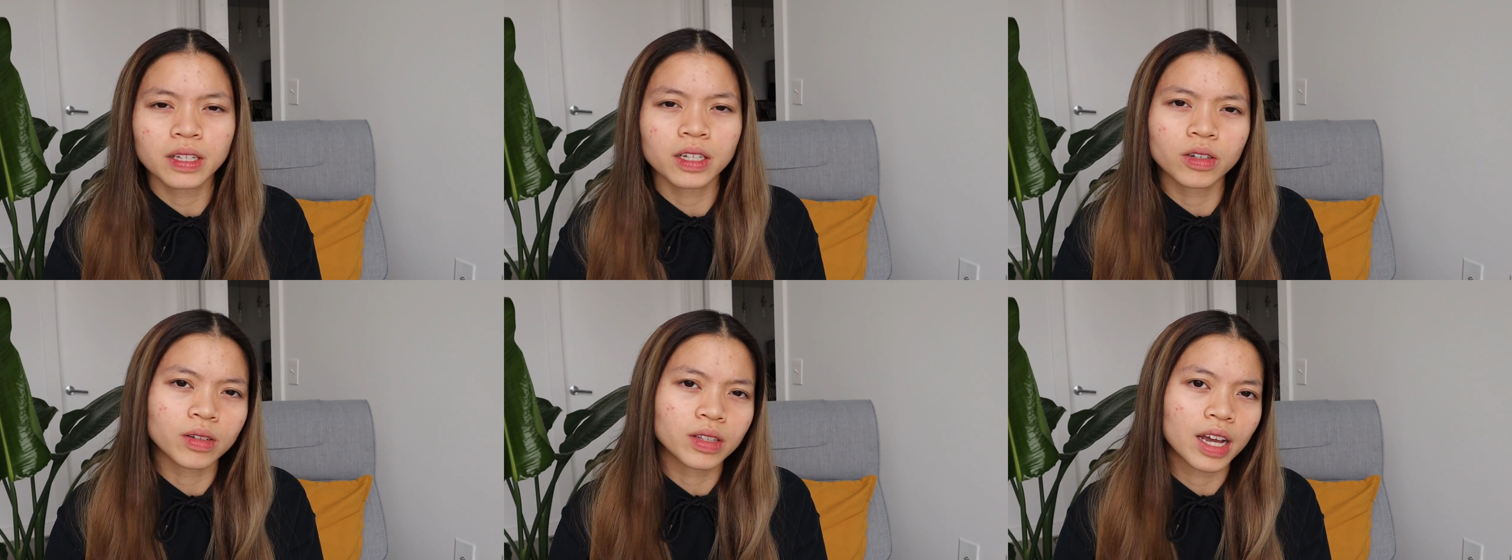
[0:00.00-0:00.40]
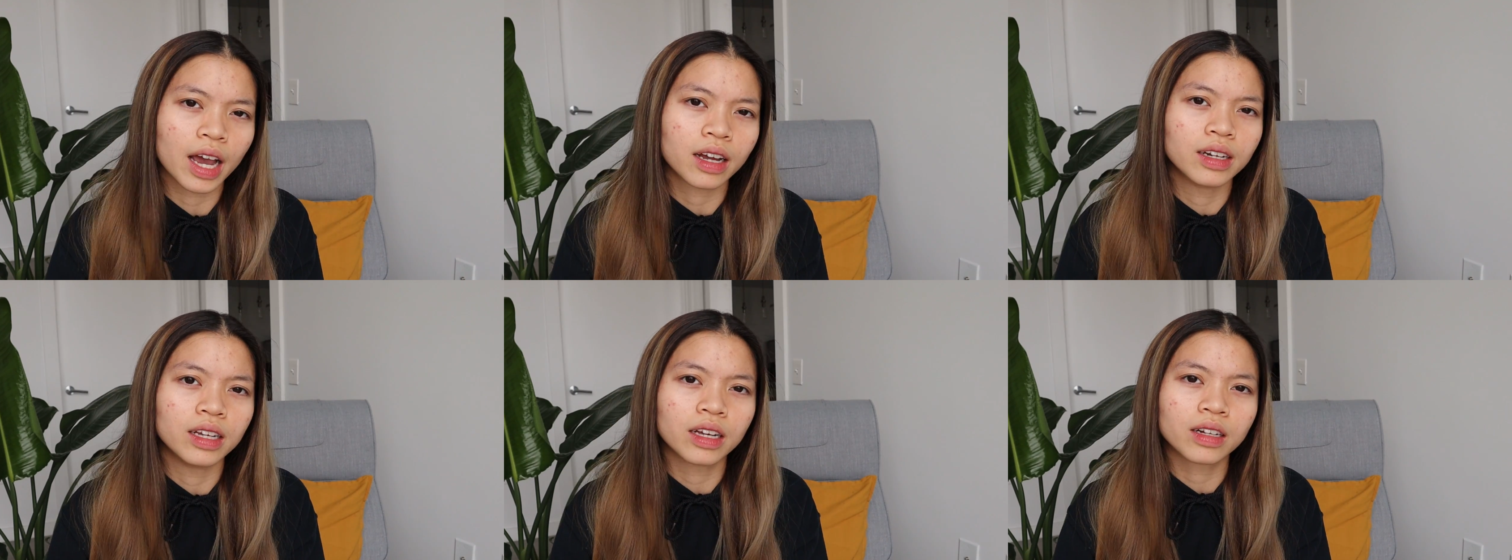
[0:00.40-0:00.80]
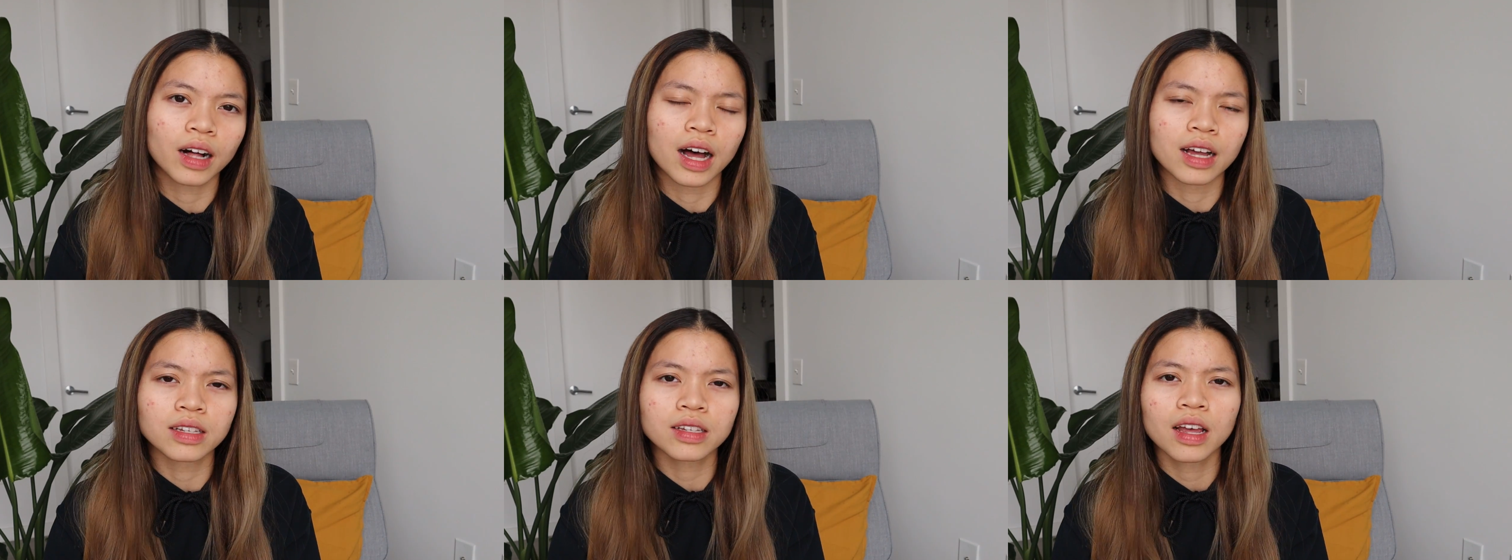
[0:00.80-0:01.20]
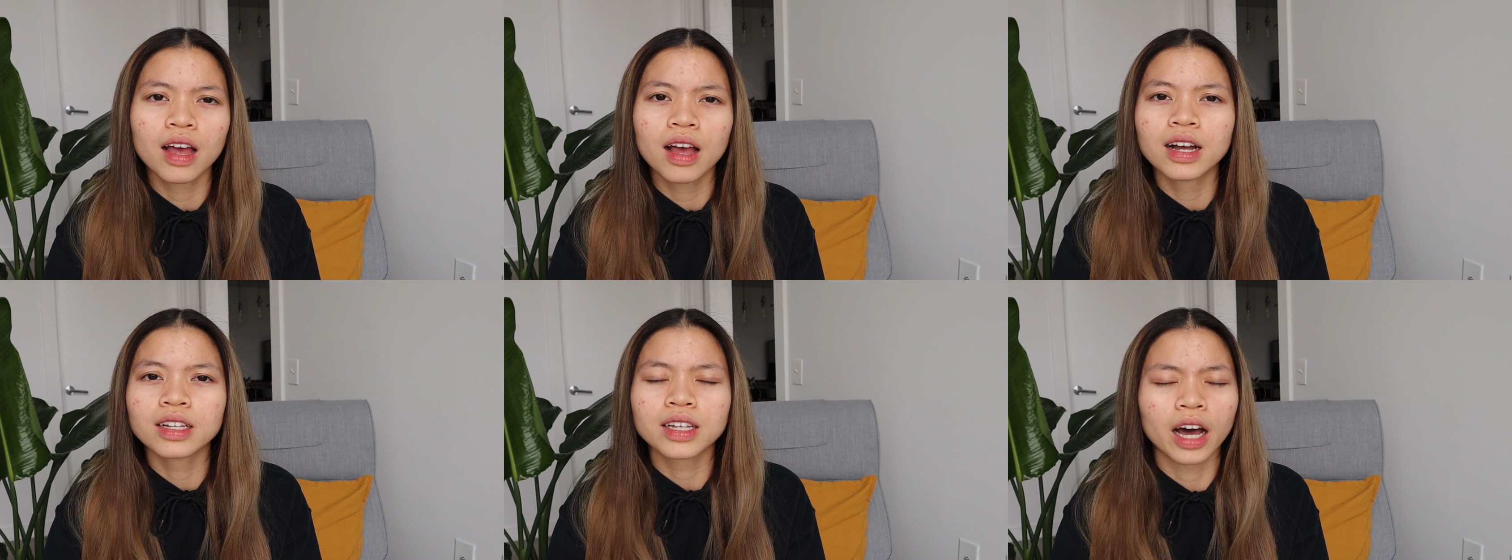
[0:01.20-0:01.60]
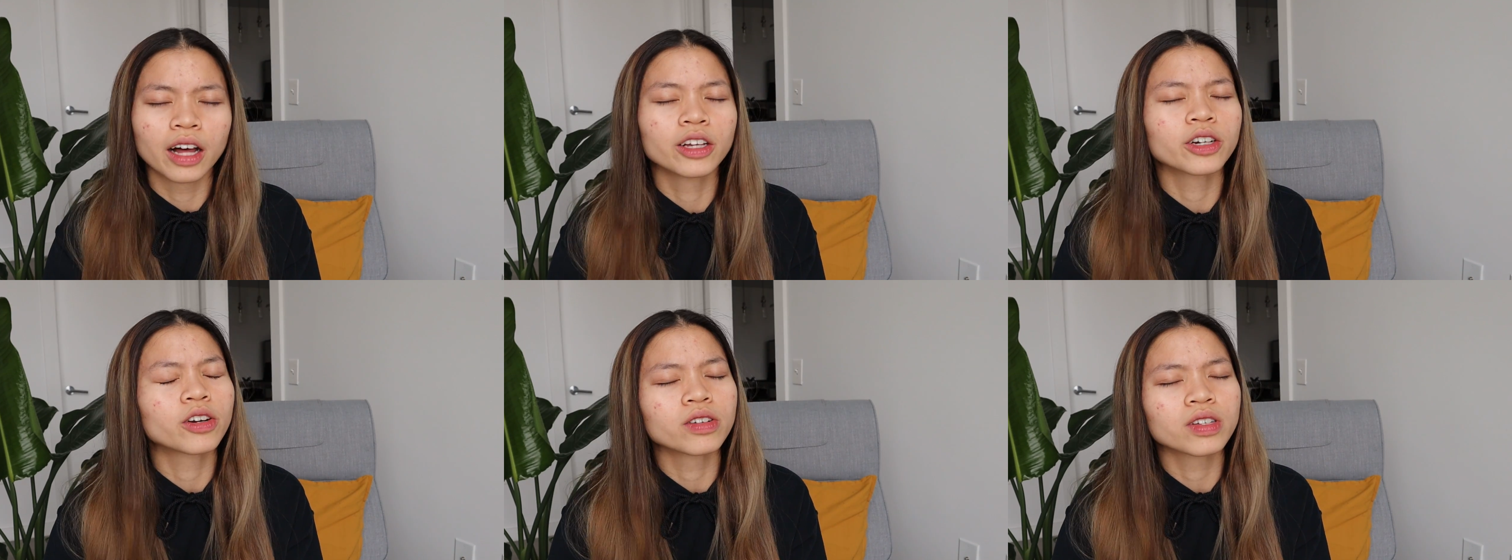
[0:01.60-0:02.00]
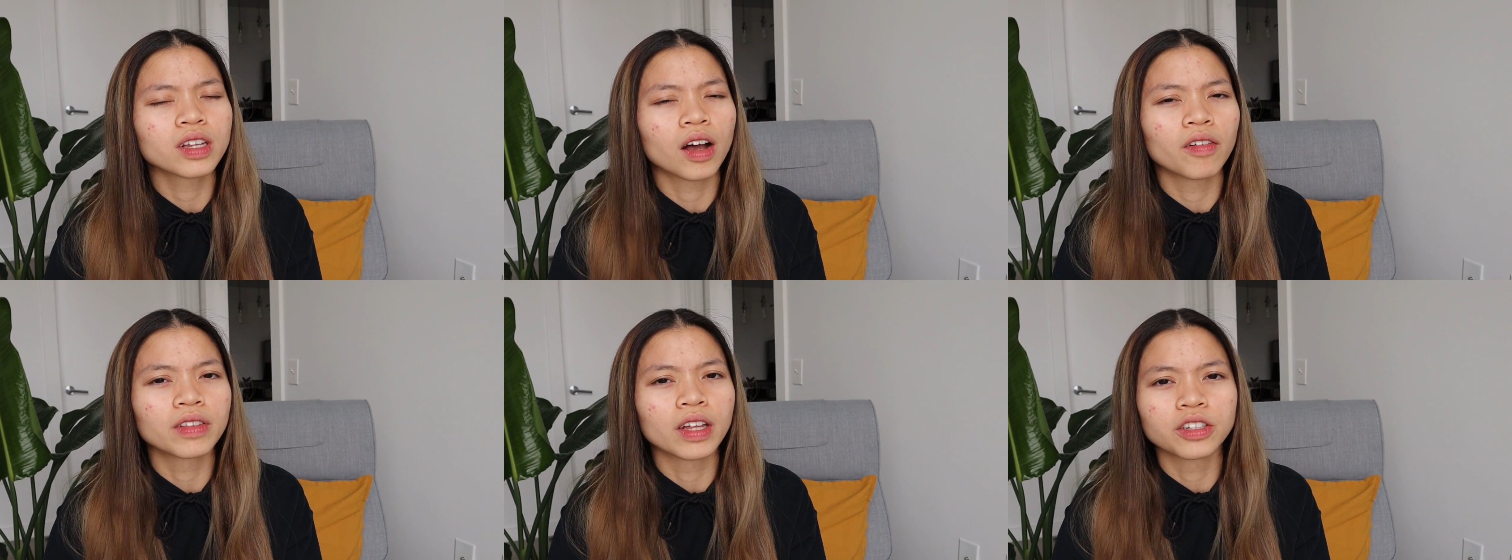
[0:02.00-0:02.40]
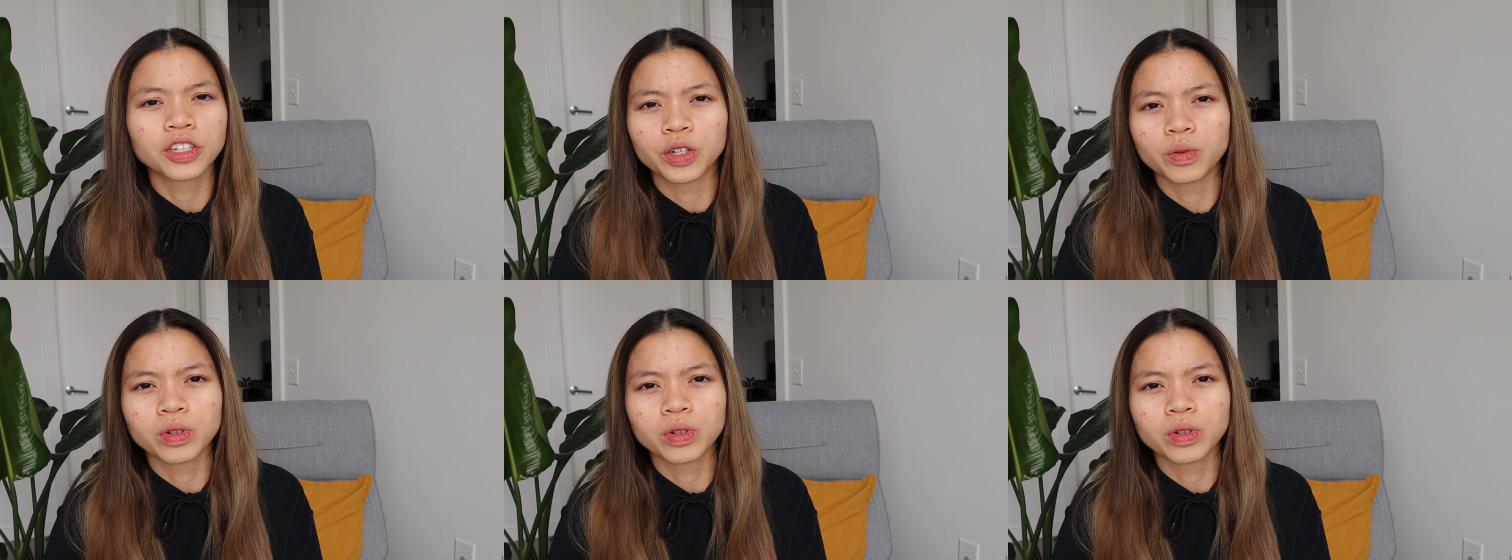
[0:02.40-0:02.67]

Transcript: single technique class, telling herself that she